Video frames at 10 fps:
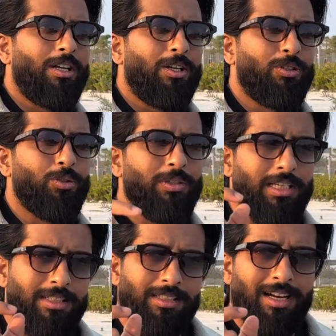So
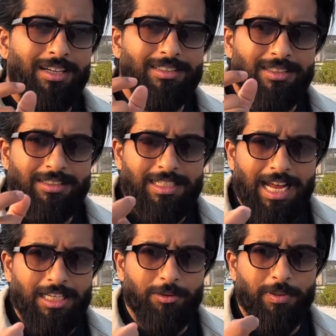these are certain
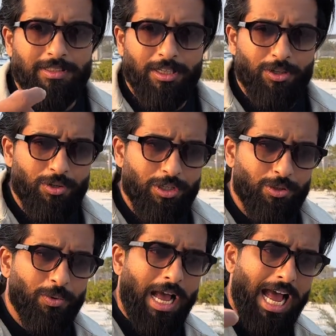aspects that you need
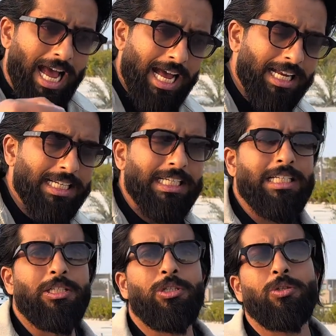to add
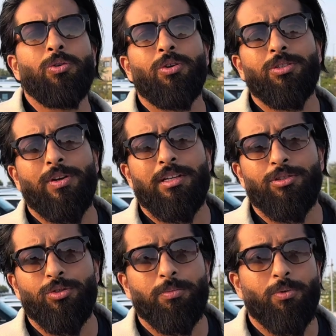into your
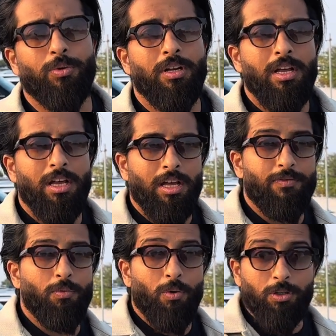strategy report. If
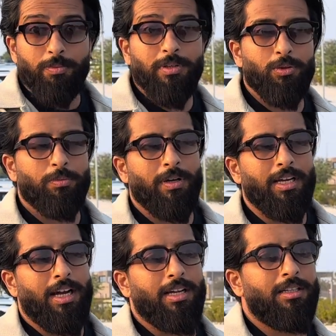you watch my Dubai
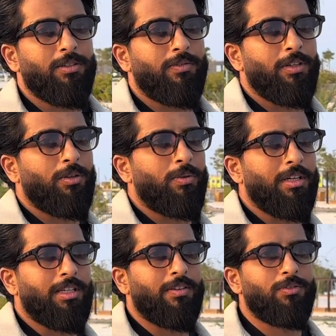Islands video,
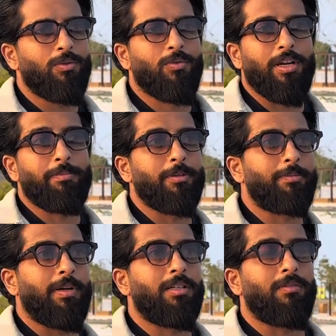it gives you great
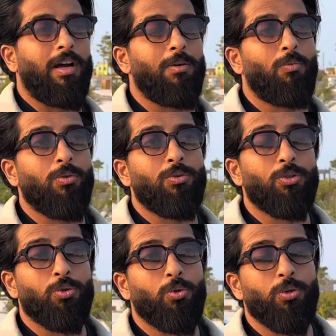perspective. I want to
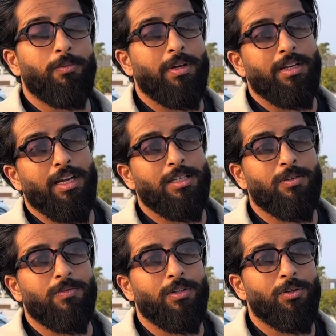show you in my next
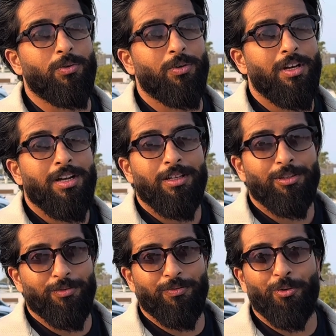video
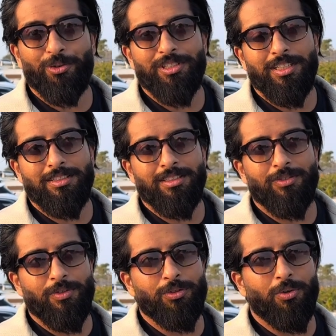the Four
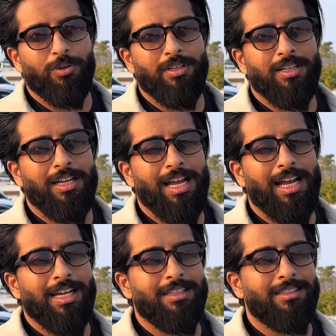Seasons resort,
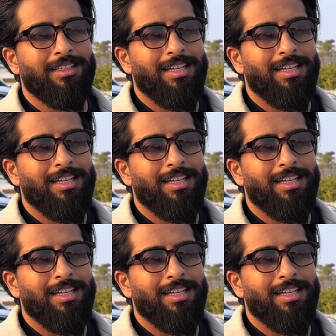and